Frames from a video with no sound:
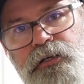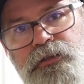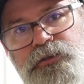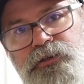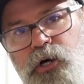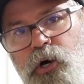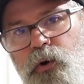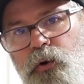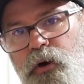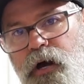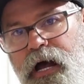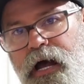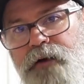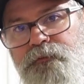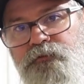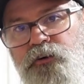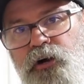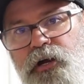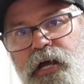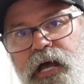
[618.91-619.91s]
So
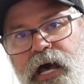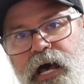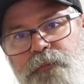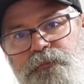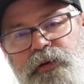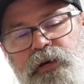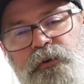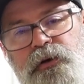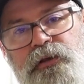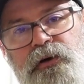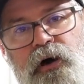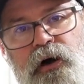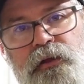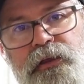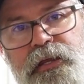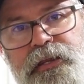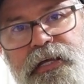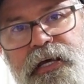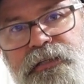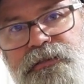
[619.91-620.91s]
I'm very happy with all
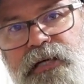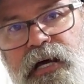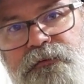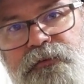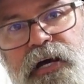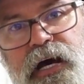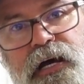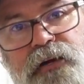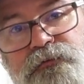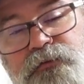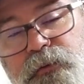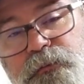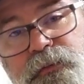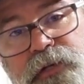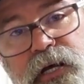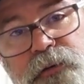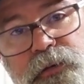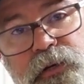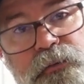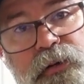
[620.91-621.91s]
the things I've gotten from
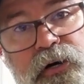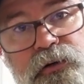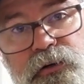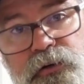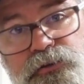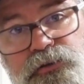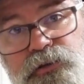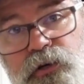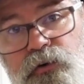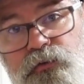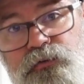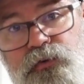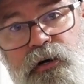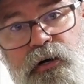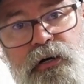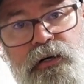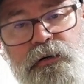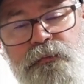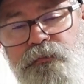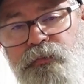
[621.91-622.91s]
Kemimoto so
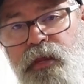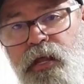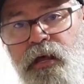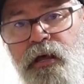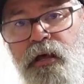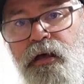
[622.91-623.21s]
far.